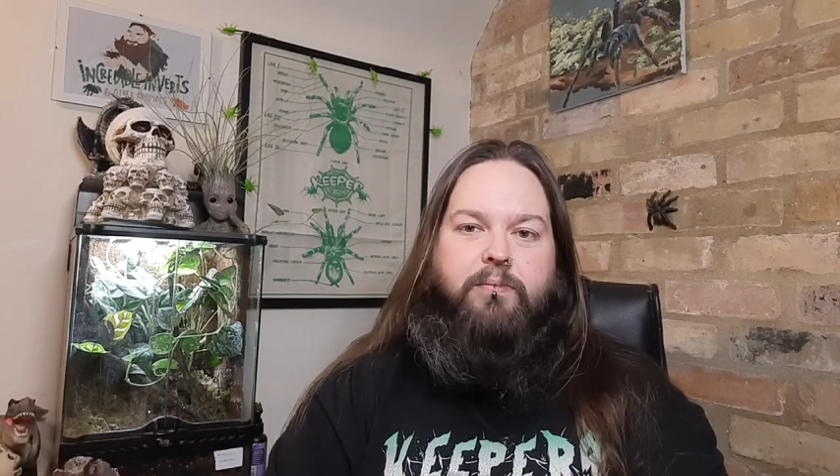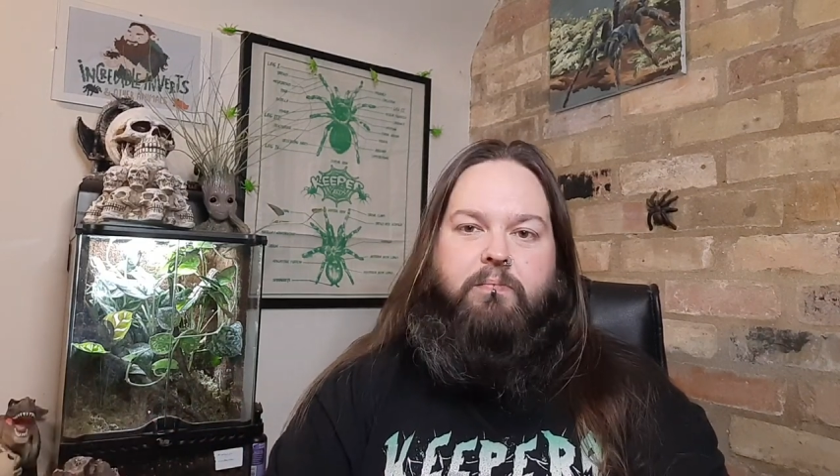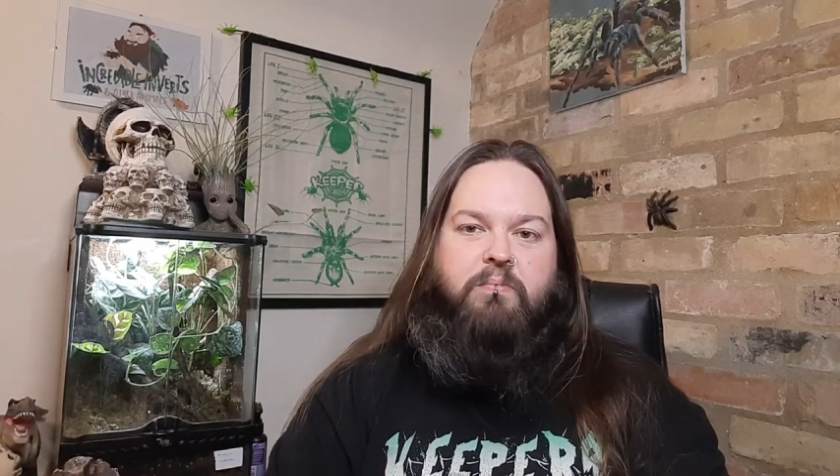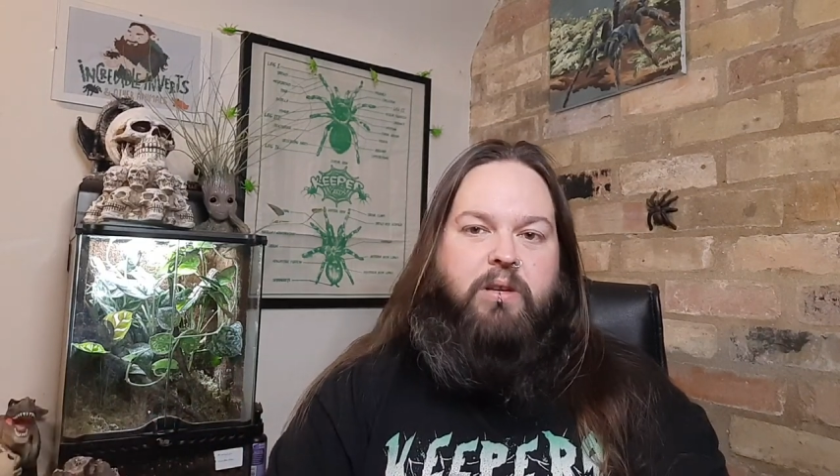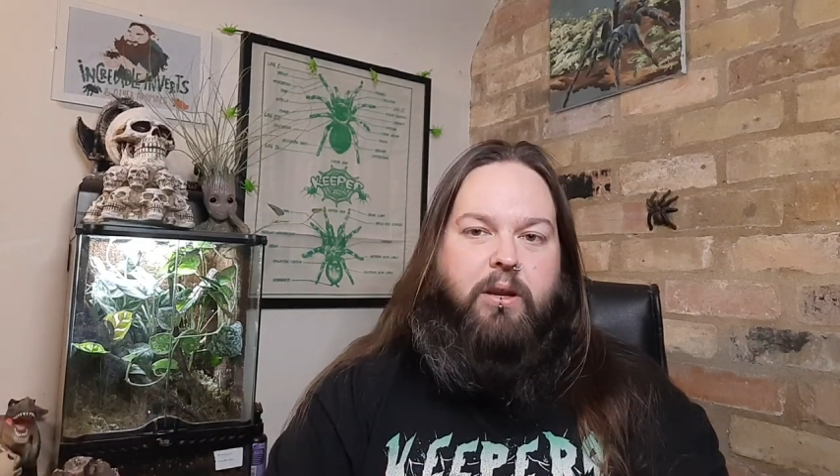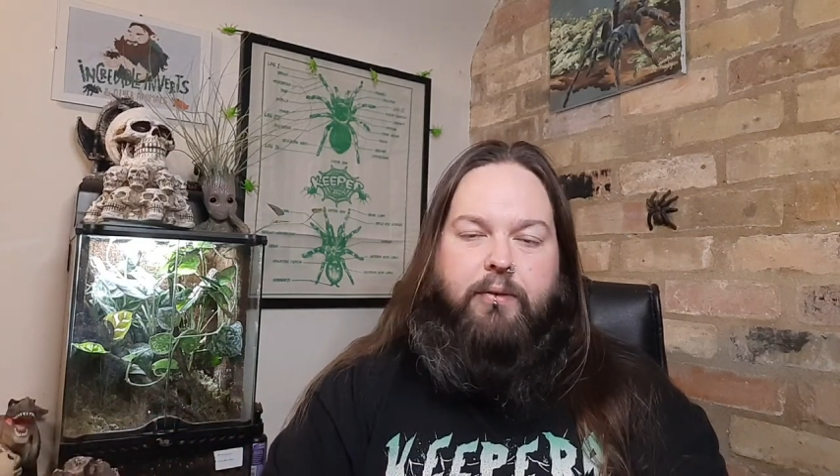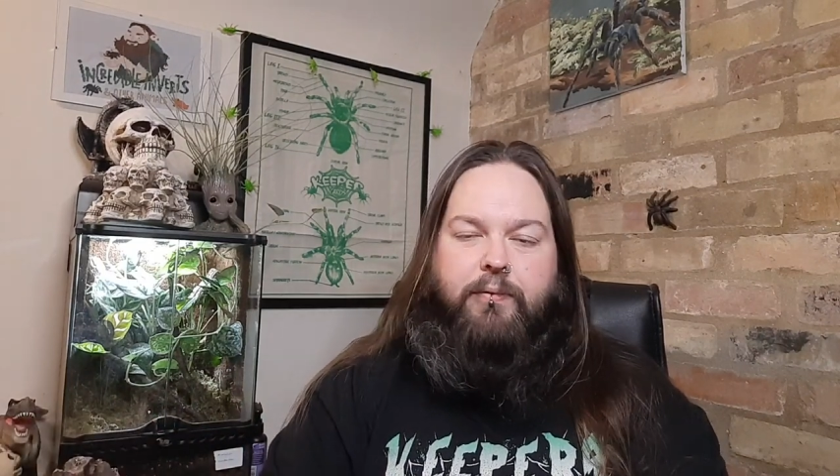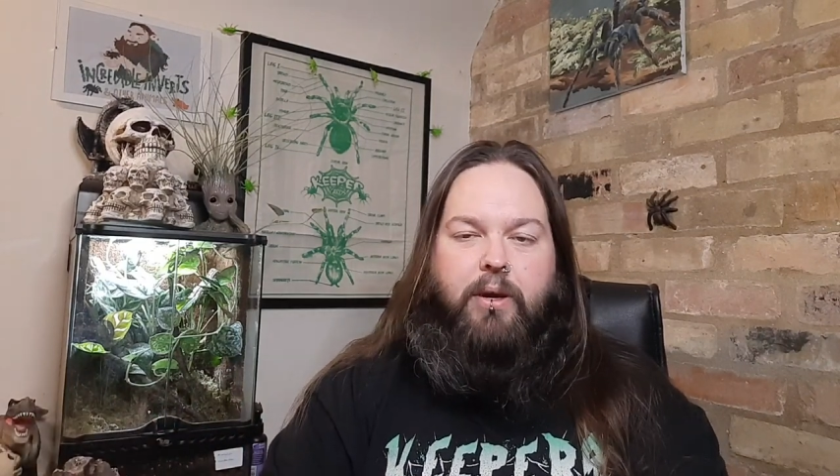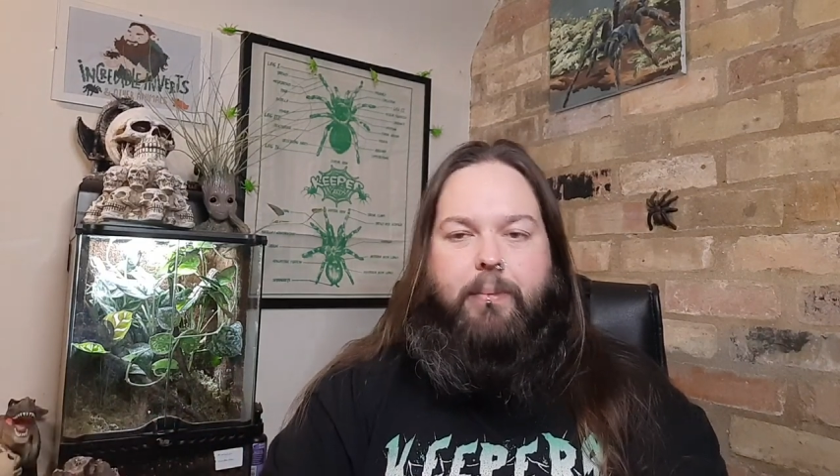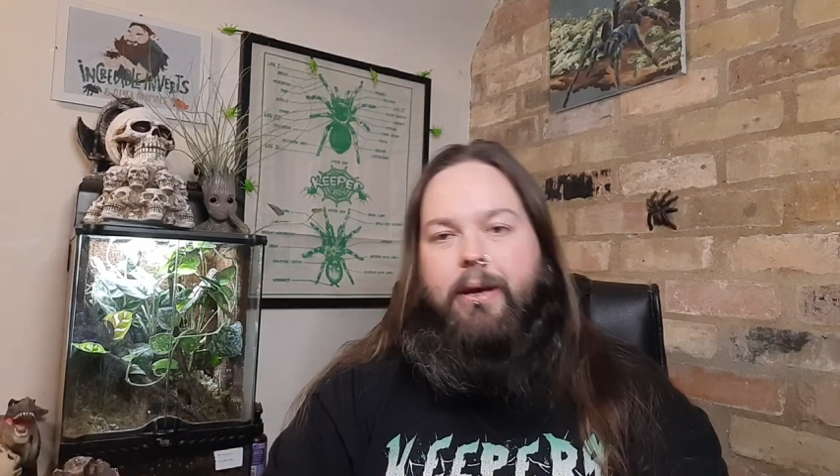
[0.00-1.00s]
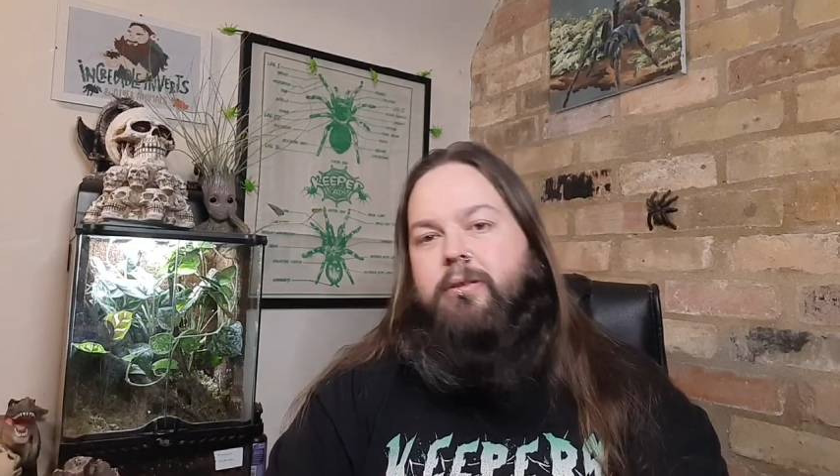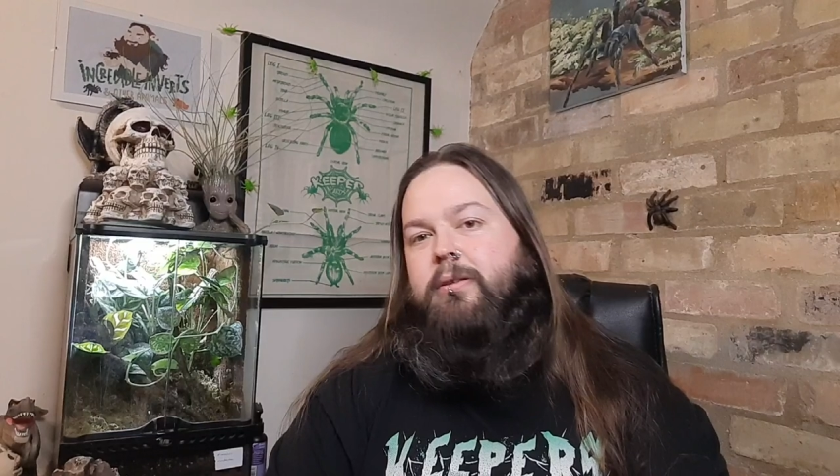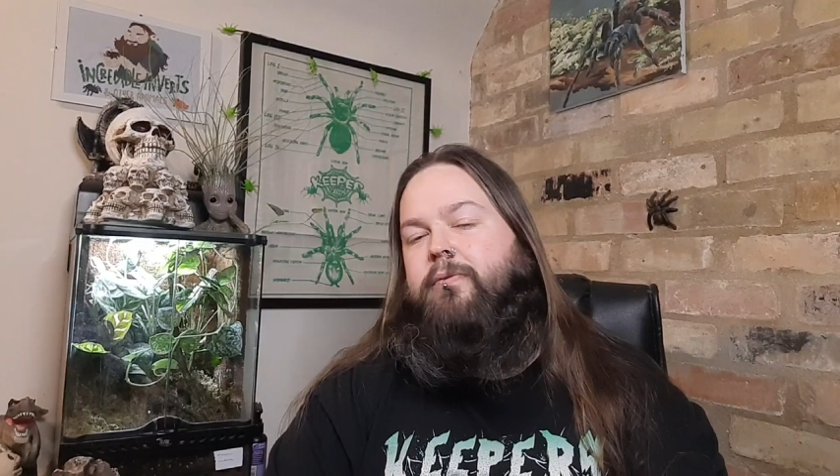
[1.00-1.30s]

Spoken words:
or you know, £30,